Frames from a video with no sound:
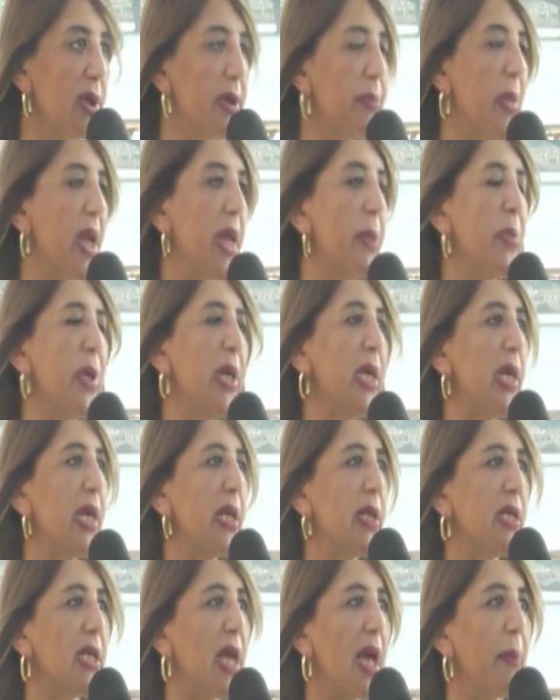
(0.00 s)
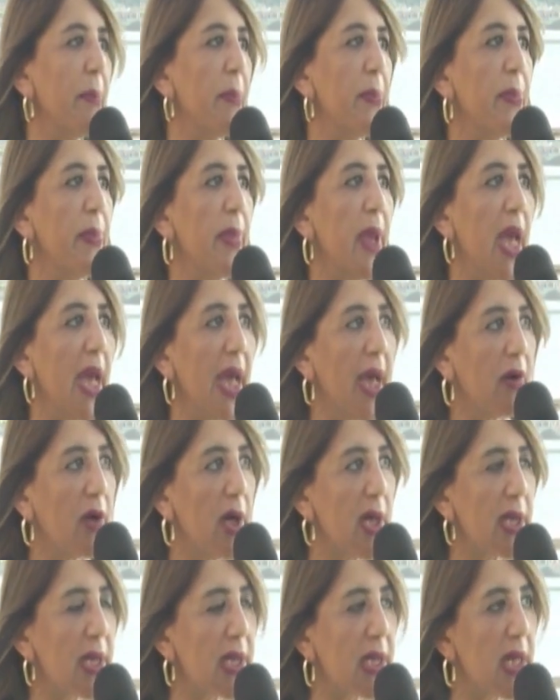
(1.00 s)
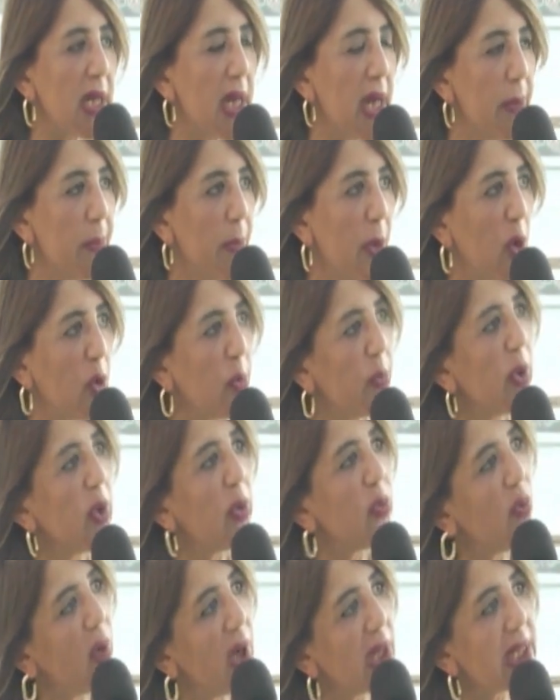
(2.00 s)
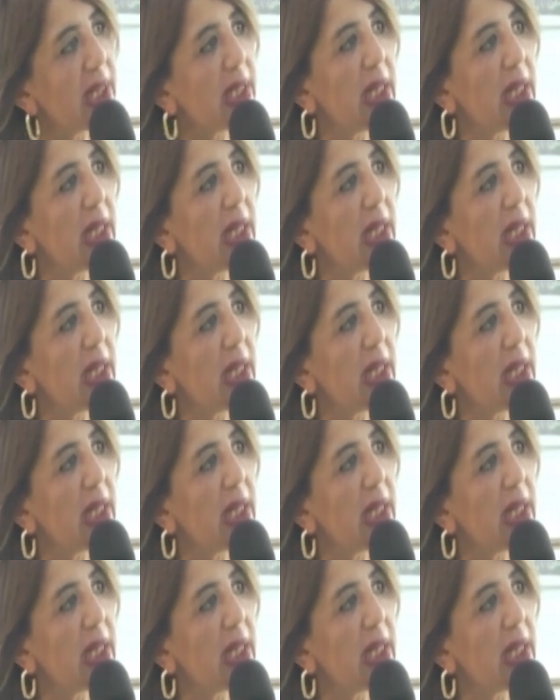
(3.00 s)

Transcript: Maybe in some uh, empowerment was